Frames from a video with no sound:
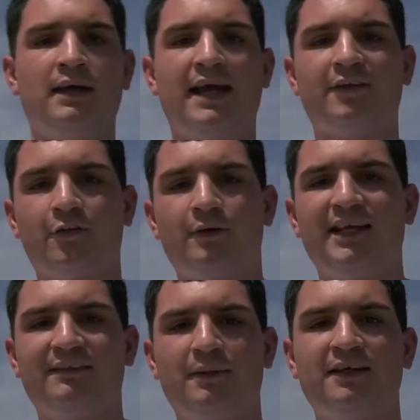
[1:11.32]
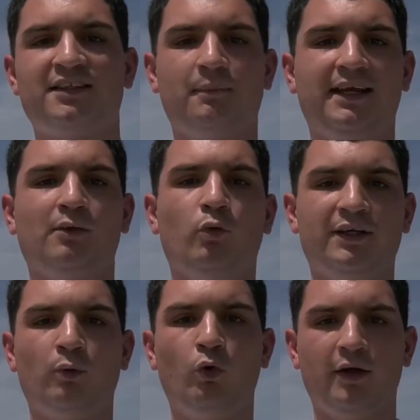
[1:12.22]
at the 38th minute to make it
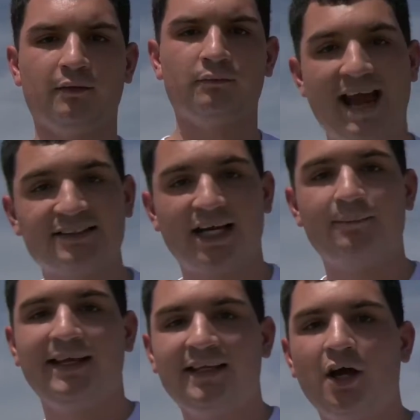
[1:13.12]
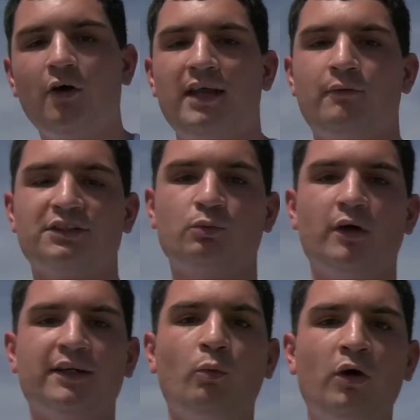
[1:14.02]
1-1. Halftime they go, it was
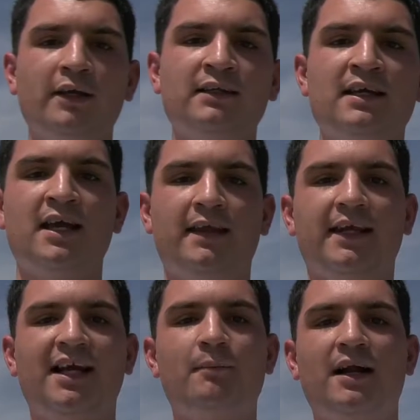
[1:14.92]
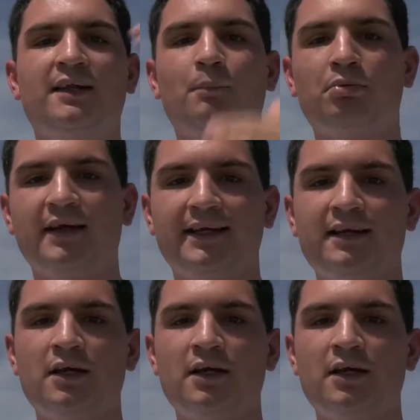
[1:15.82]
1-1, and they come out of the break.